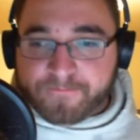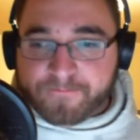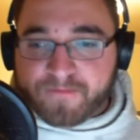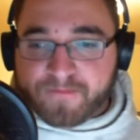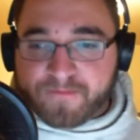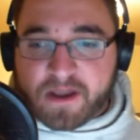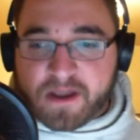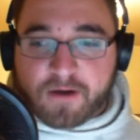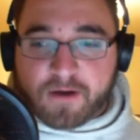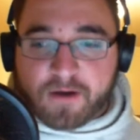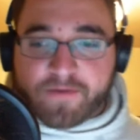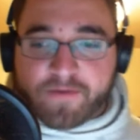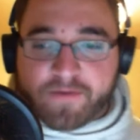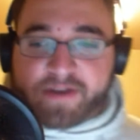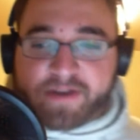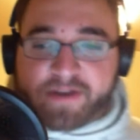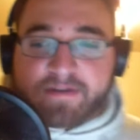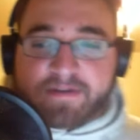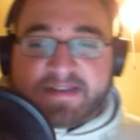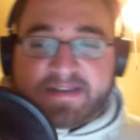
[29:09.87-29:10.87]
Rico has
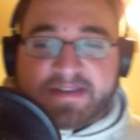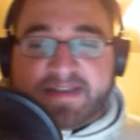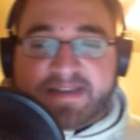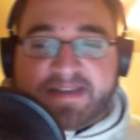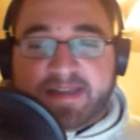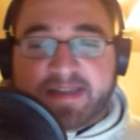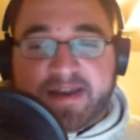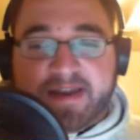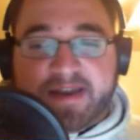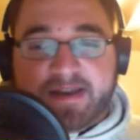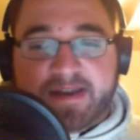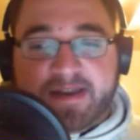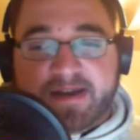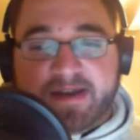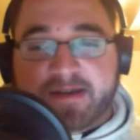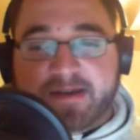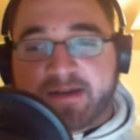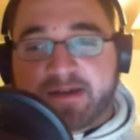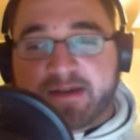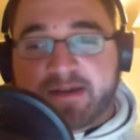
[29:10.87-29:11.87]
said that
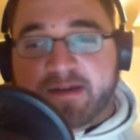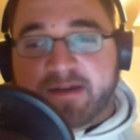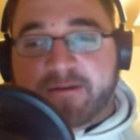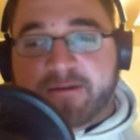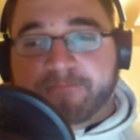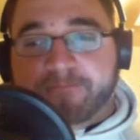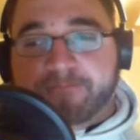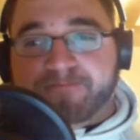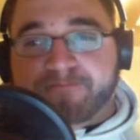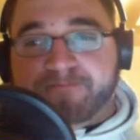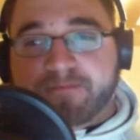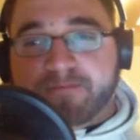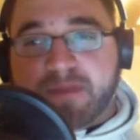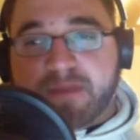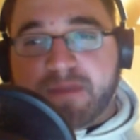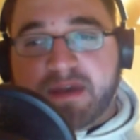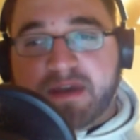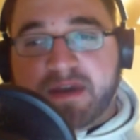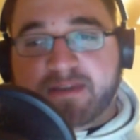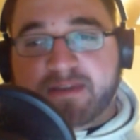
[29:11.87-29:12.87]
he's
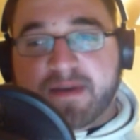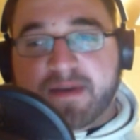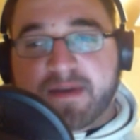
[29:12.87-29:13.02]
been